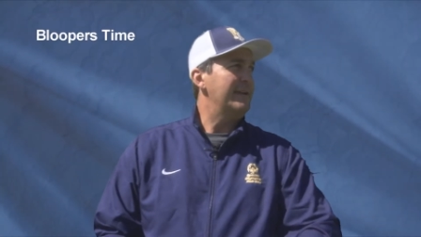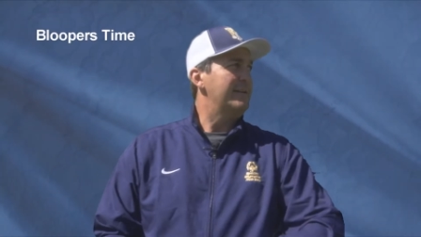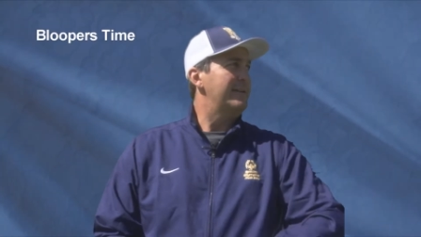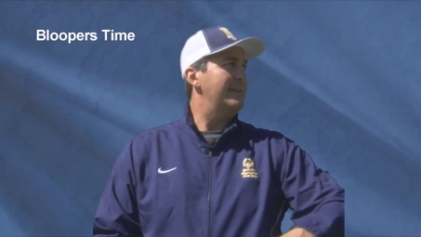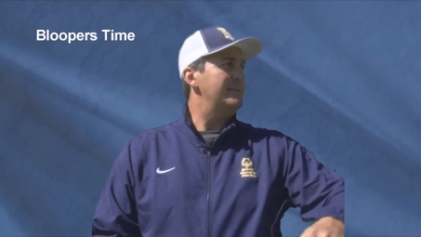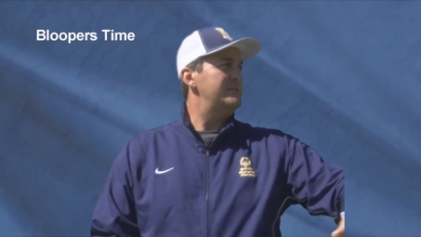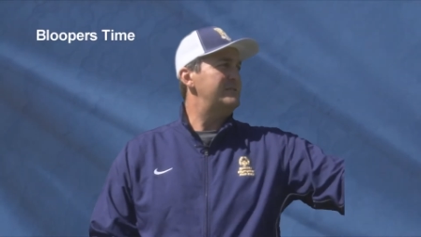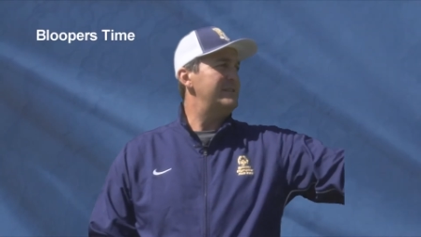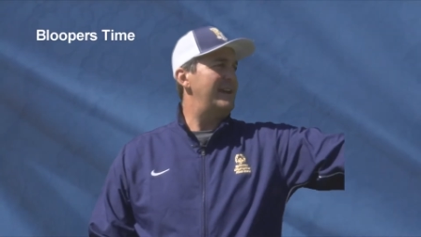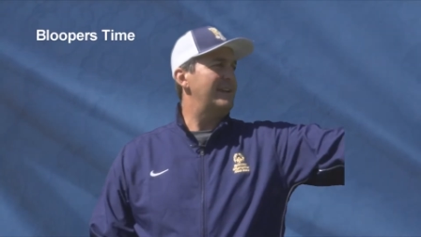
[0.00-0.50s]
hey,
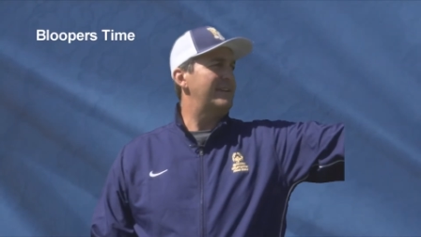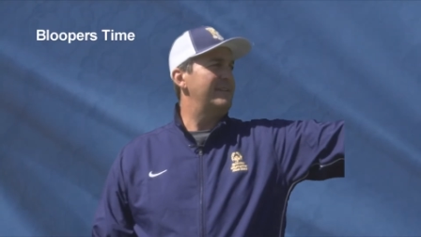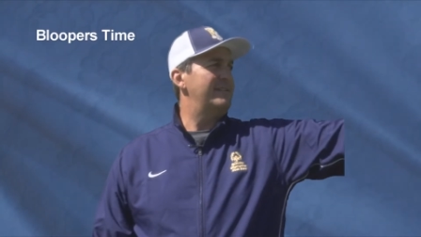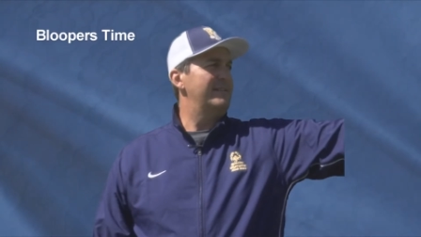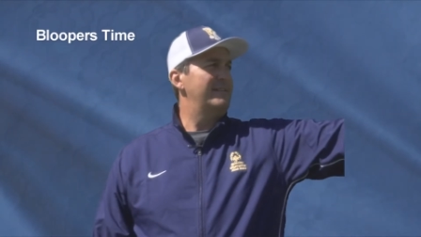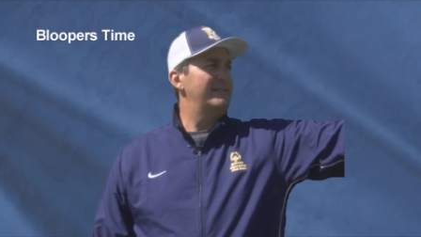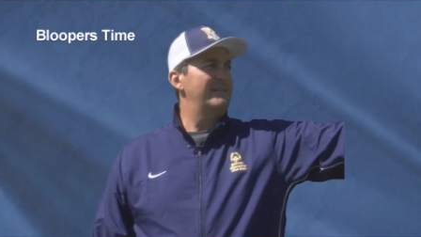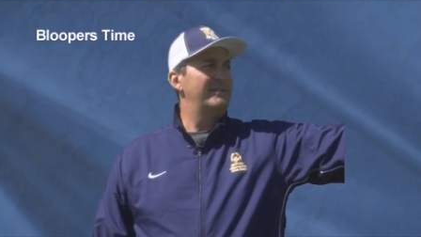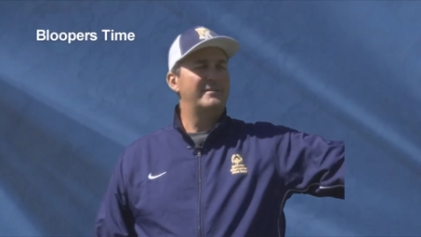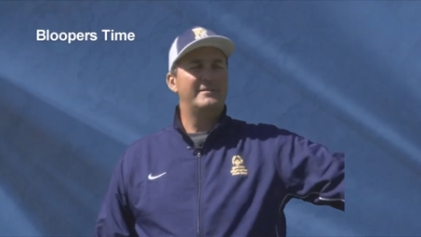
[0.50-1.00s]
get a
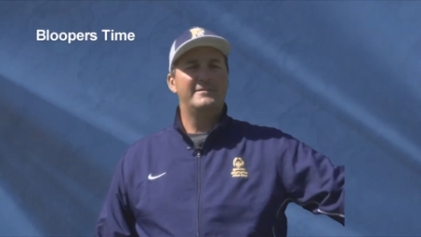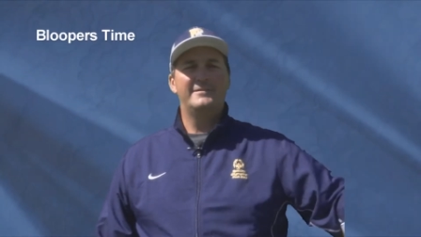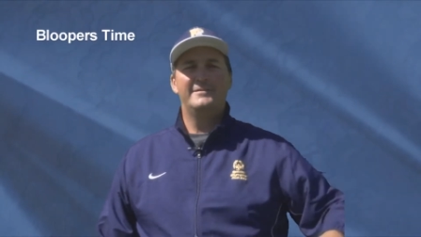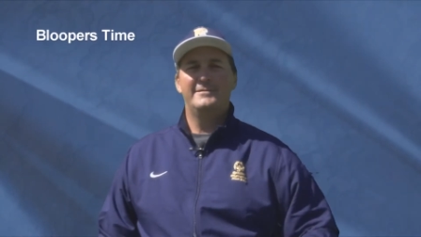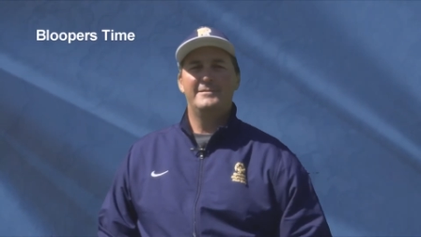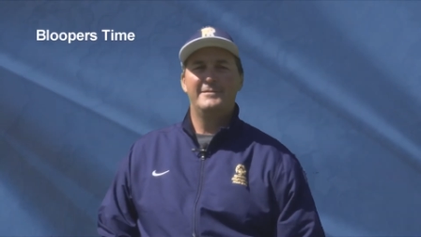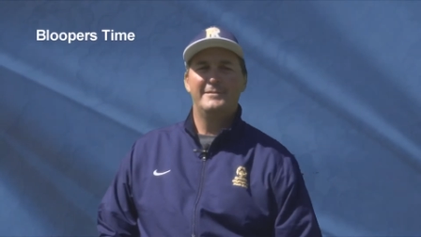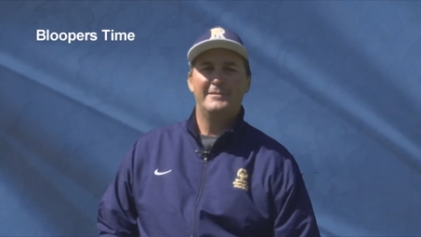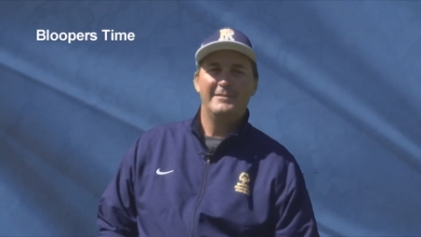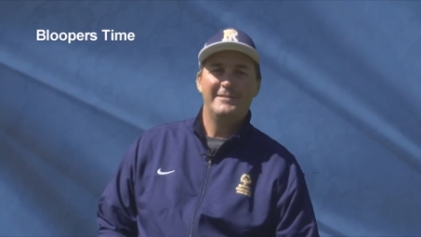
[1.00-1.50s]
jacket on.
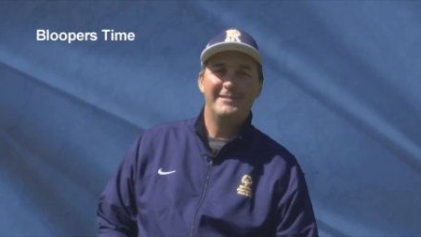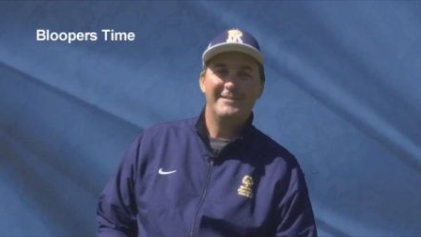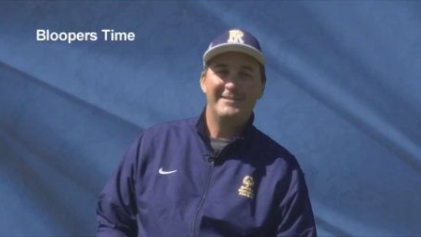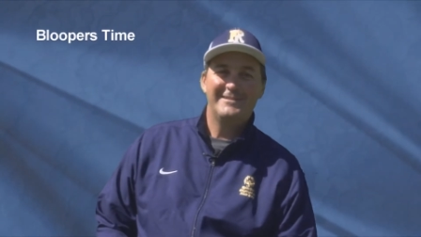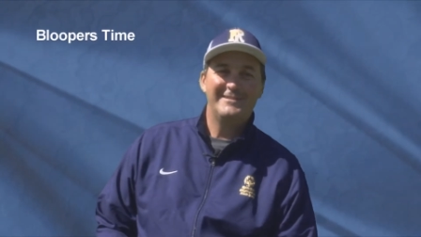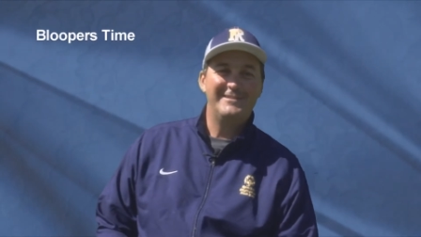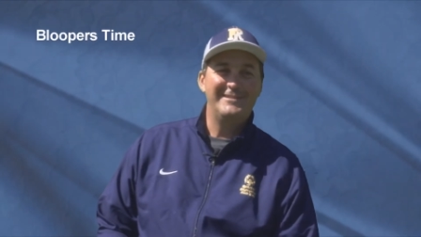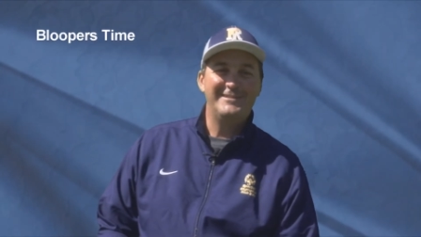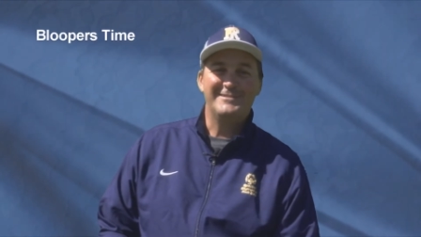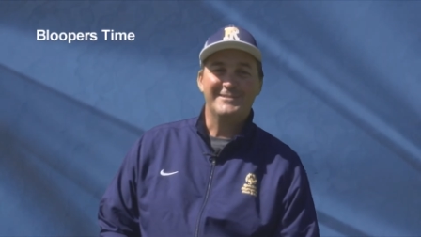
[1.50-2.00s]

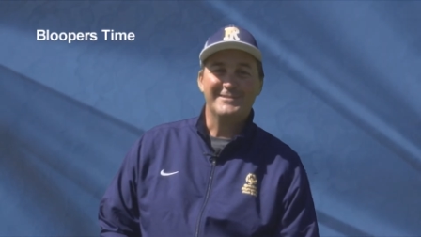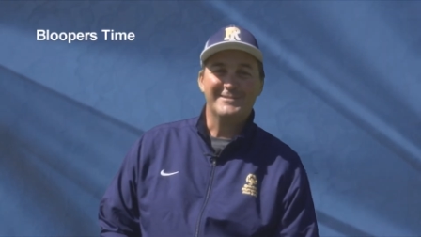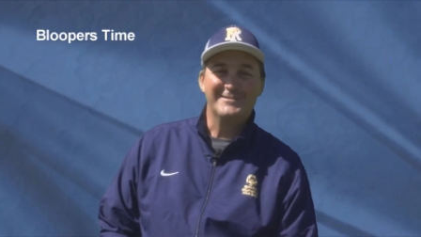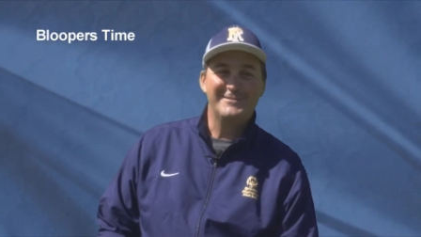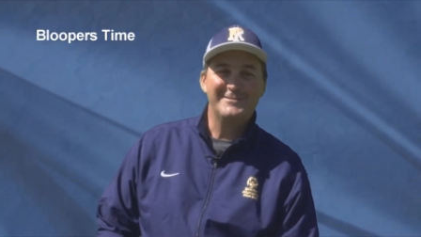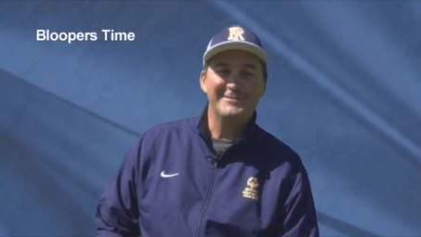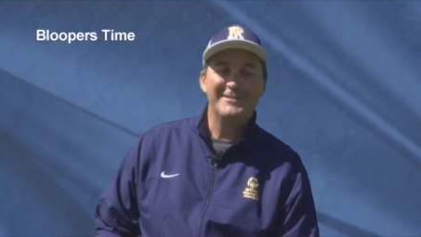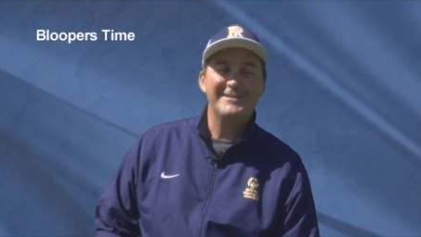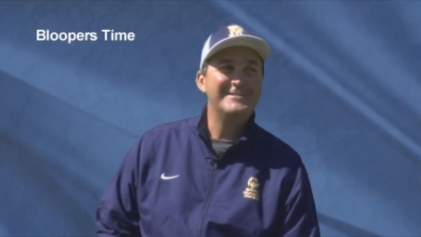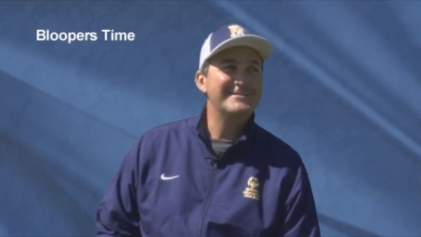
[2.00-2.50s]
Jesus
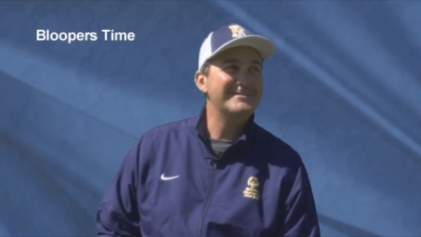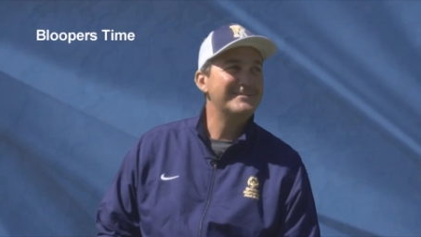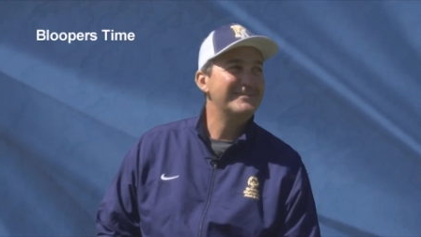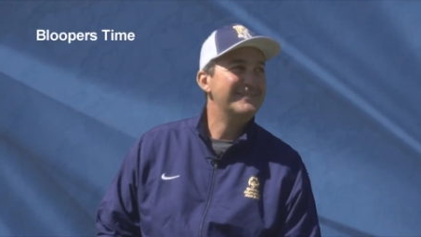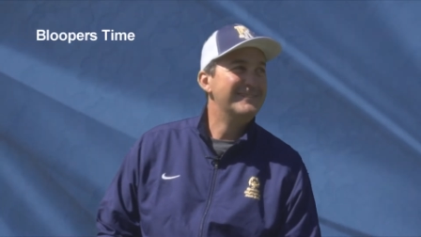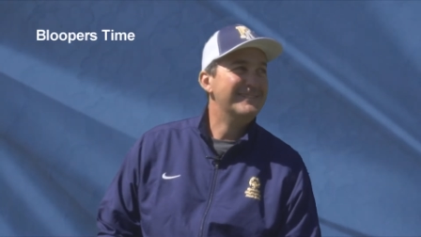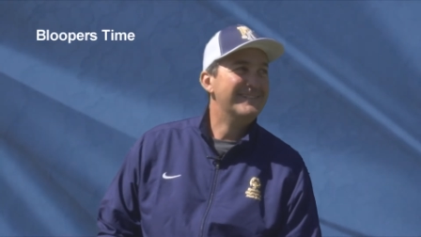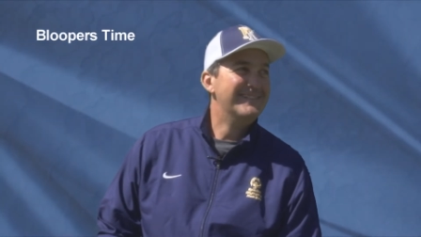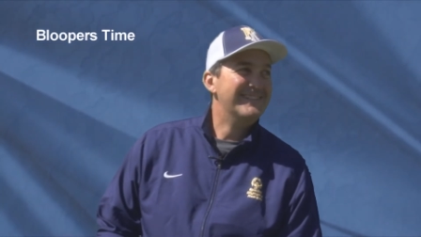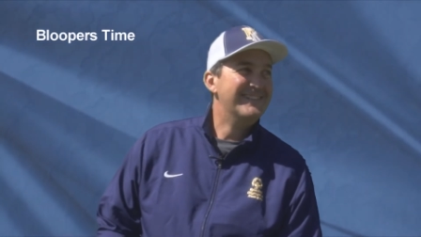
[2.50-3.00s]
Christ.
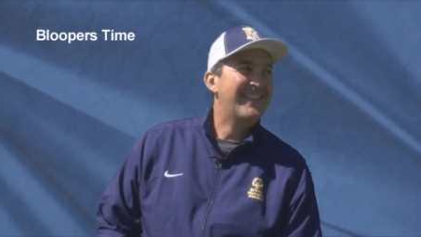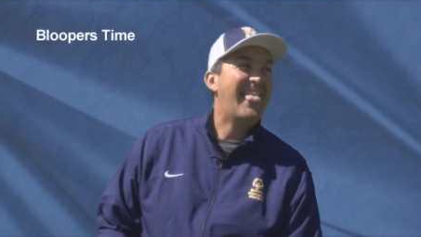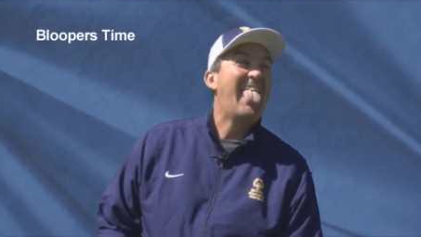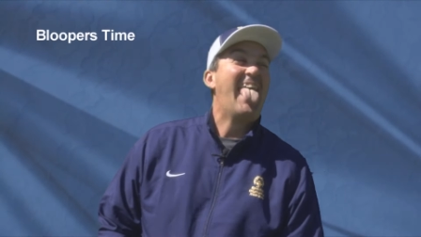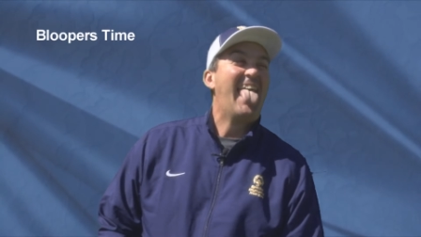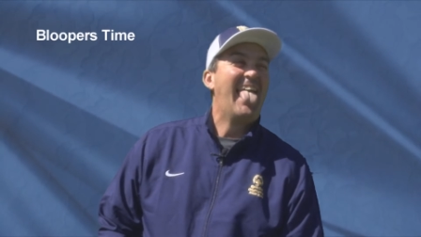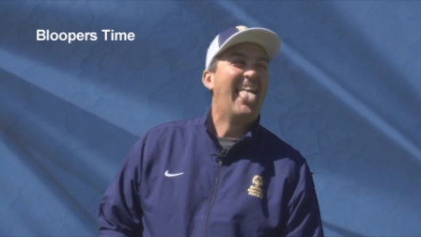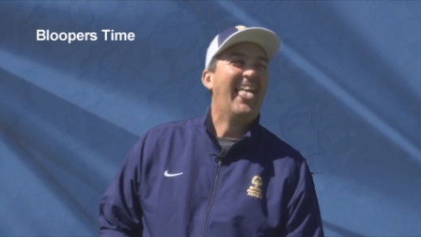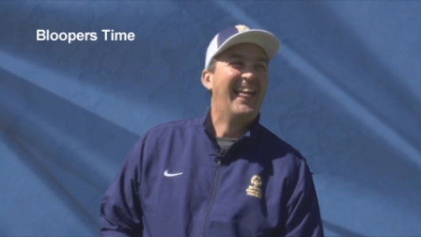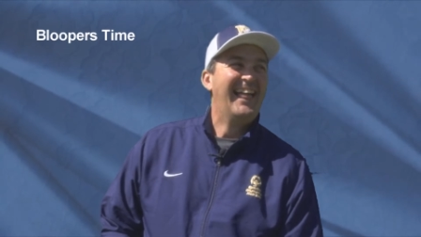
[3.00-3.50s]

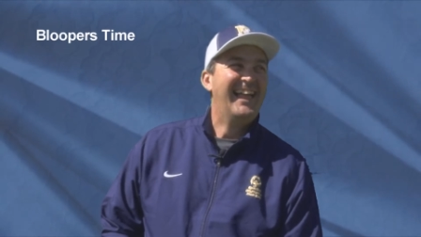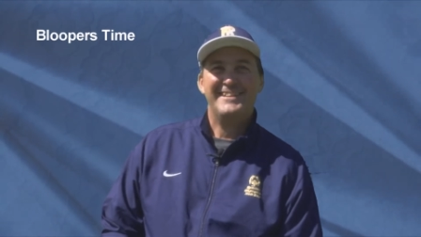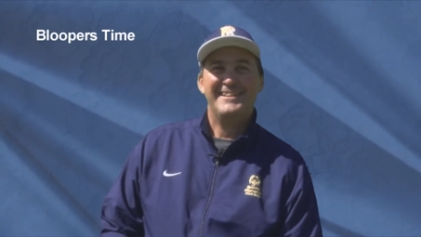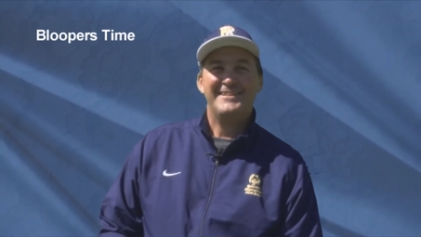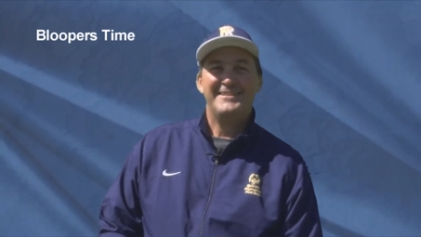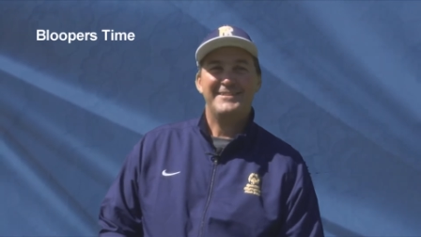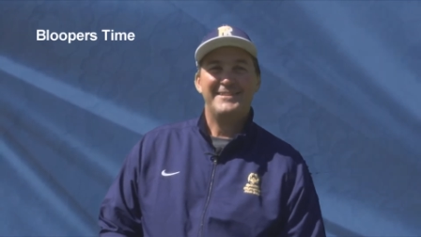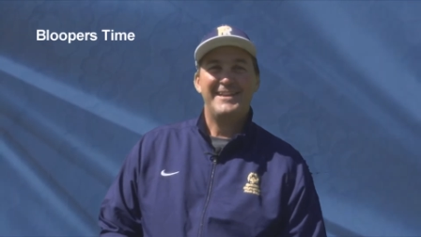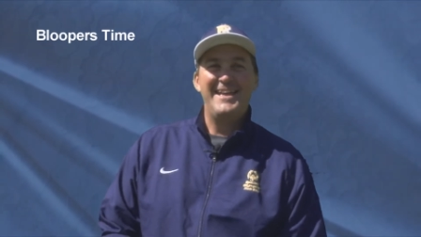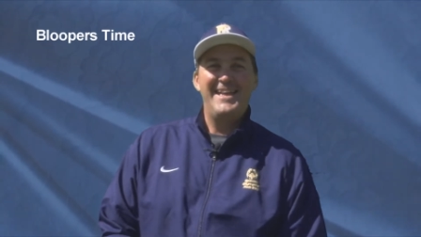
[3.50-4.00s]

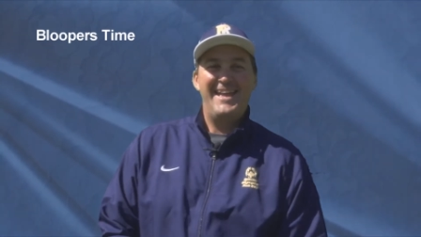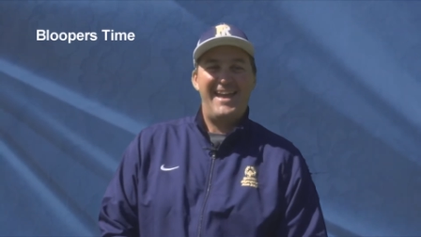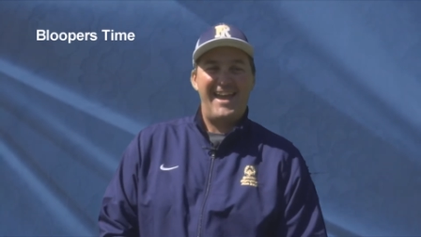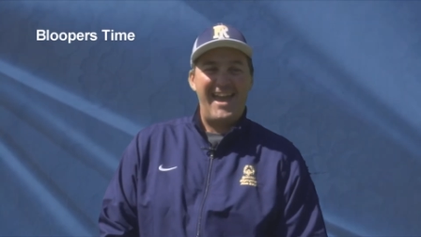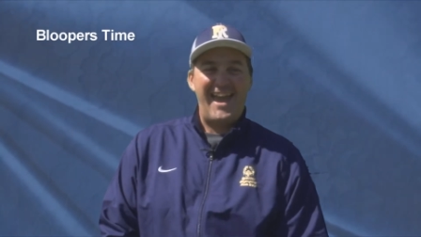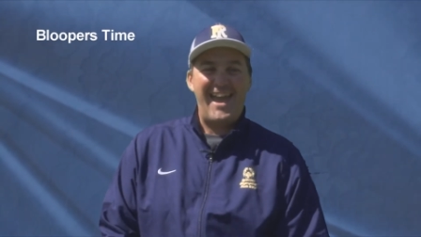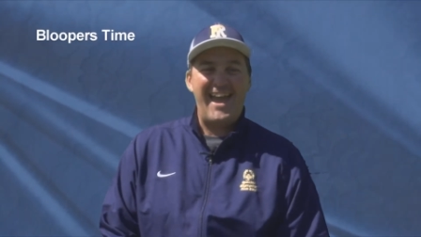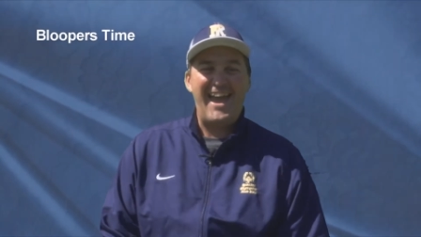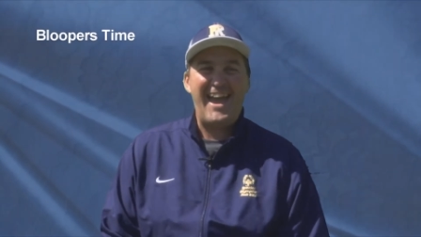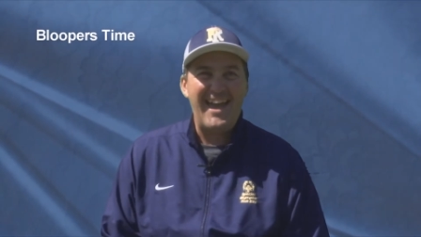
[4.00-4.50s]

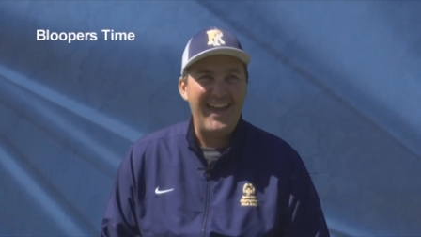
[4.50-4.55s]
One.